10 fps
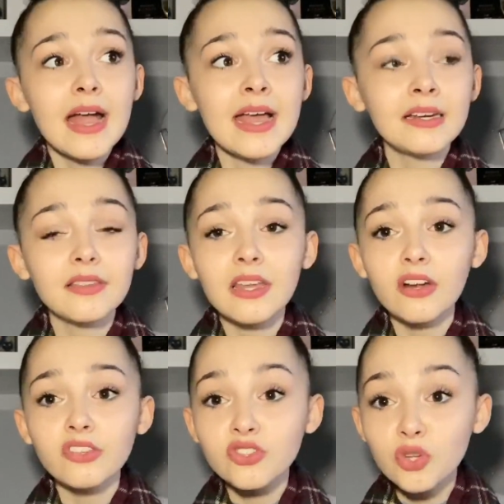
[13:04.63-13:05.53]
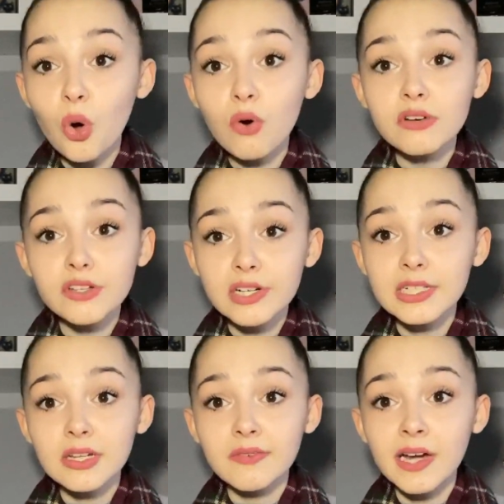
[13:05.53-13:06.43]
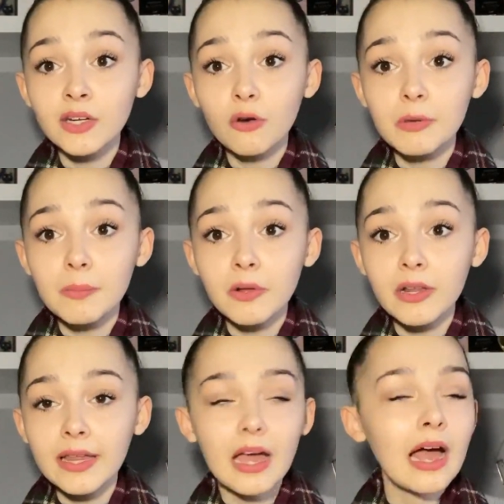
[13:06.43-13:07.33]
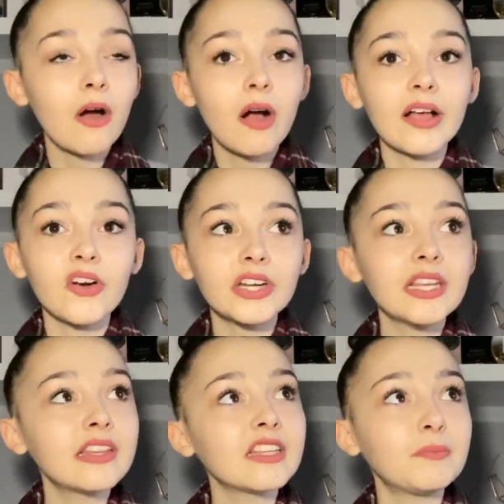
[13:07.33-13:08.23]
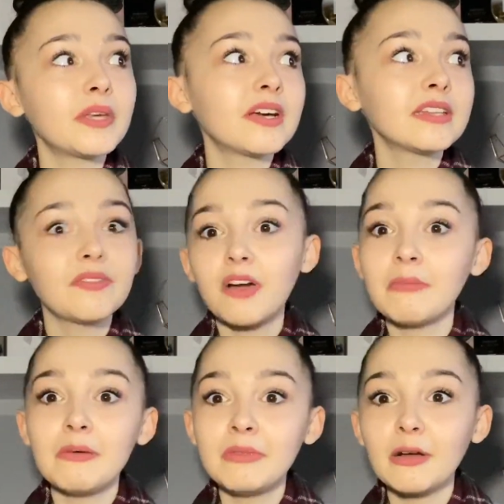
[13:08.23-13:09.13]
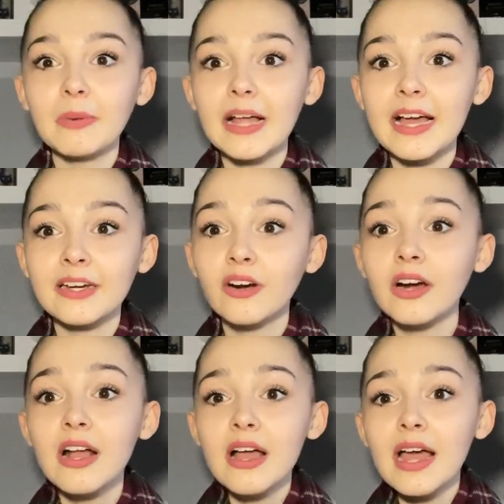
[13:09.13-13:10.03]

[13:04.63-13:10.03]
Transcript: And they are so restrictive. I know people are like, oh, I can't eat this because I've got my meal plan or,